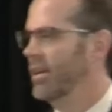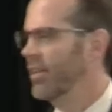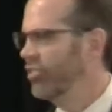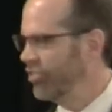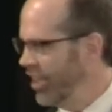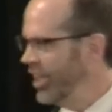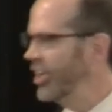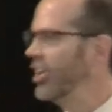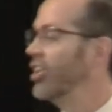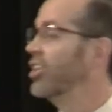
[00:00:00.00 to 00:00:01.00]
a
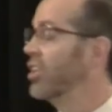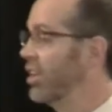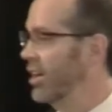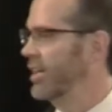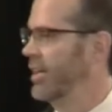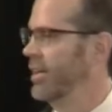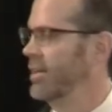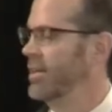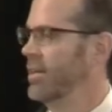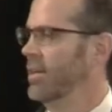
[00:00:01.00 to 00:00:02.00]
singular look
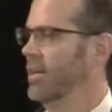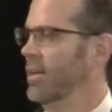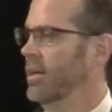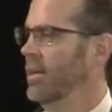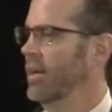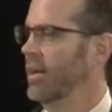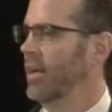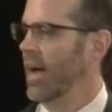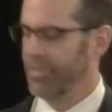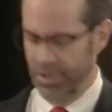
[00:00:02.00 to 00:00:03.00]

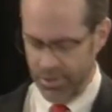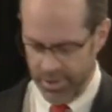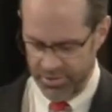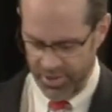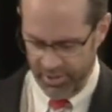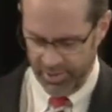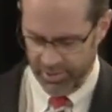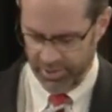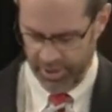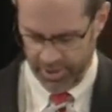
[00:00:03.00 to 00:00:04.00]
at the Lord
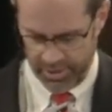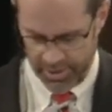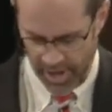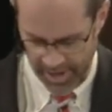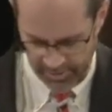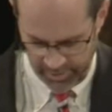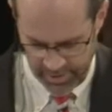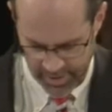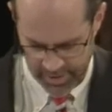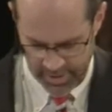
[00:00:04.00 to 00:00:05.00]
Jesus Christ.